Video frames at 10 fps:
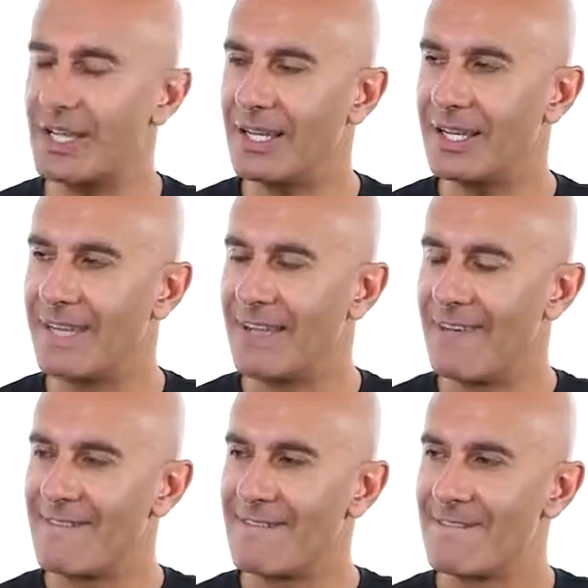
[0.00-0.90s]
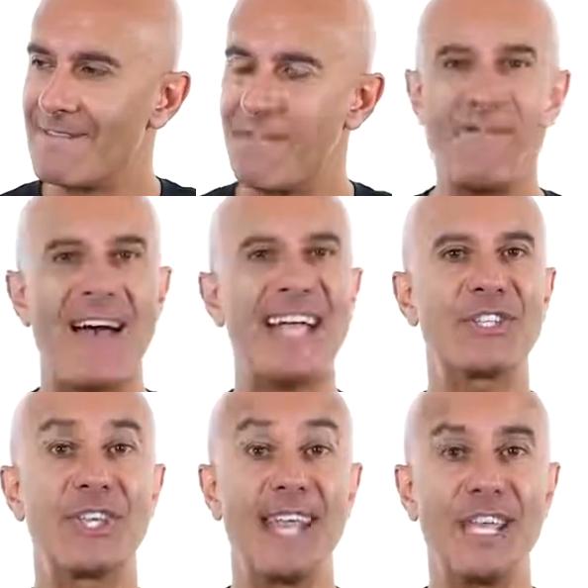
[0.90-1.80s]
a
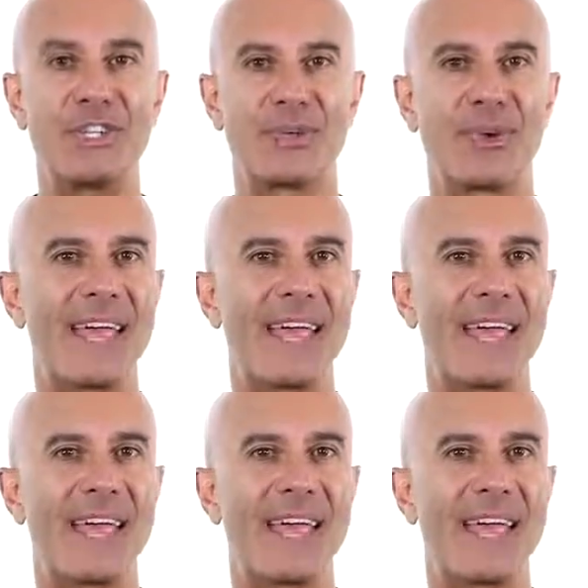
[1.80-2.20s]
fascination with